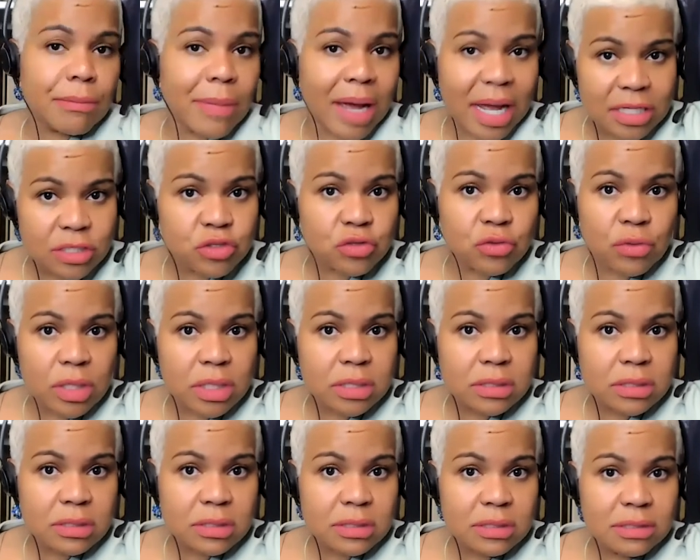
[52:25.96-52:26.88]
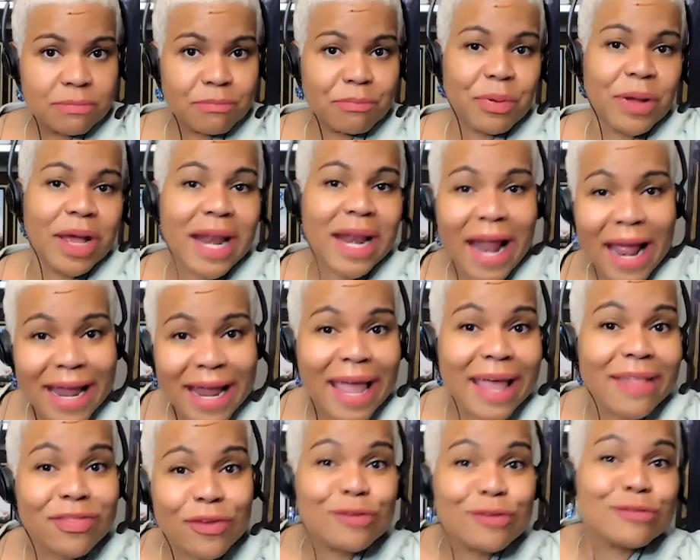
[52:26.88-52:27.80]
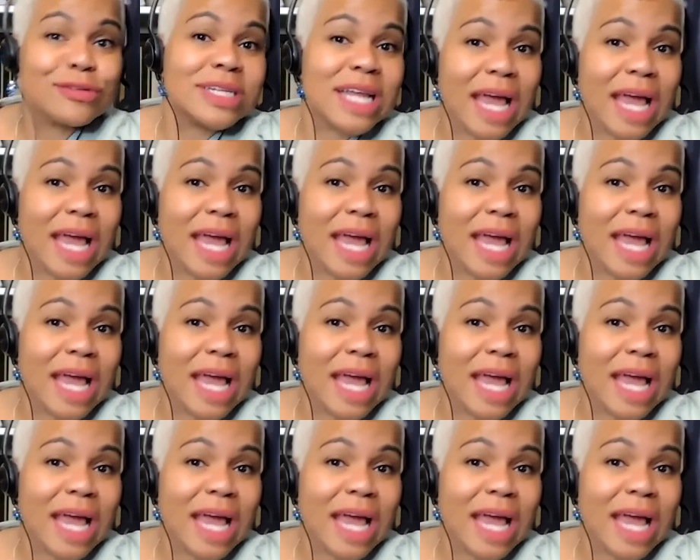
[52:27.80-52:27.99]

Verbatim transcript: my choice. But mm-hmm. I got those